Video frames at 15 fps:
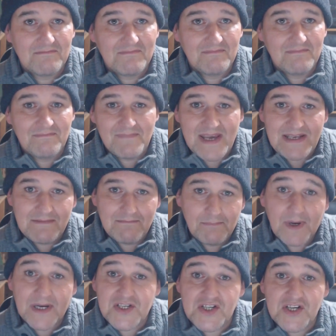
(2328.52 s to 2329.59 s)

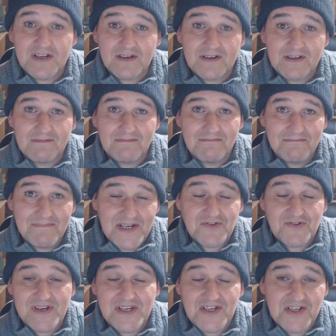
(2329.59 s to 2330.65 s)
mid-budget,
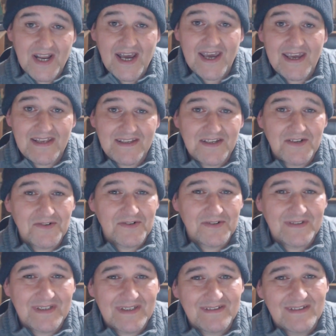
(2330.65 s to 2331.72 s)
mid-range and high-end, you know,
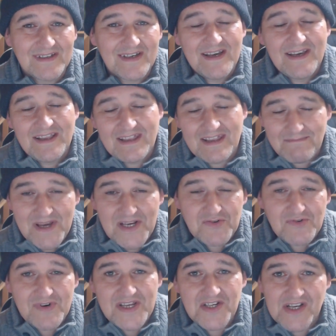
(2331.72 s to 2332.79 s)
the
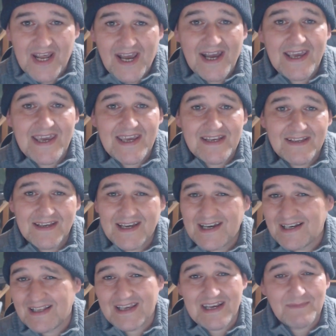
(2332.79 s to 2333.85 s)
mid-range and high-end,
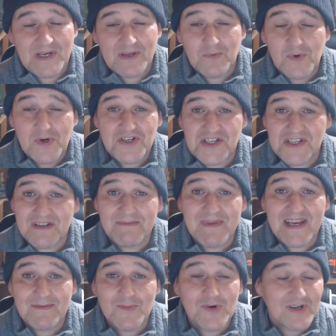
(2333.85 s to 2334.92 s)
hardly anybody watches them
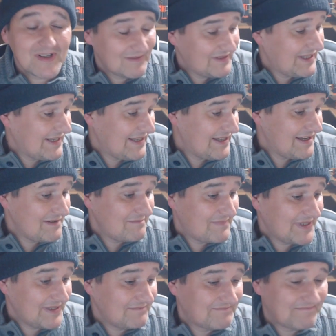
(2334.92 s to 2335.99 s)
anymore.
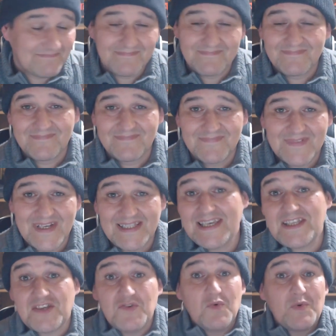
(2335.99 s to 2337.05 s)
But I'd
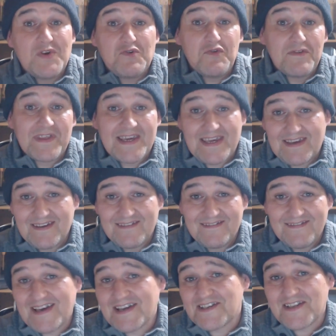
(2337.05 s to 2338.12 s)
like to know what you think.
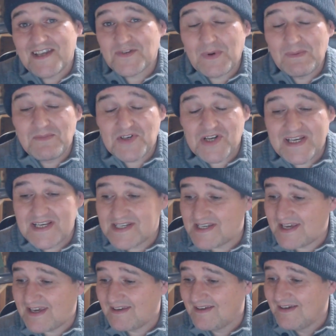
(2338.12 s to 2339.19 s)
That's what I'm trying to
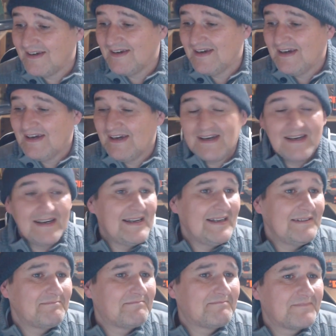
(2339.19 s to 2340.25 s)
say.
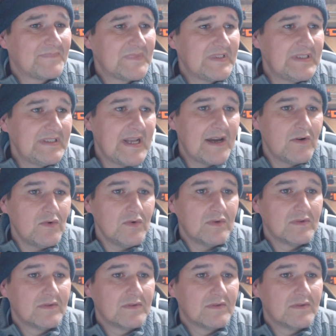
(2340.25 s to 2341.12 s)
Now,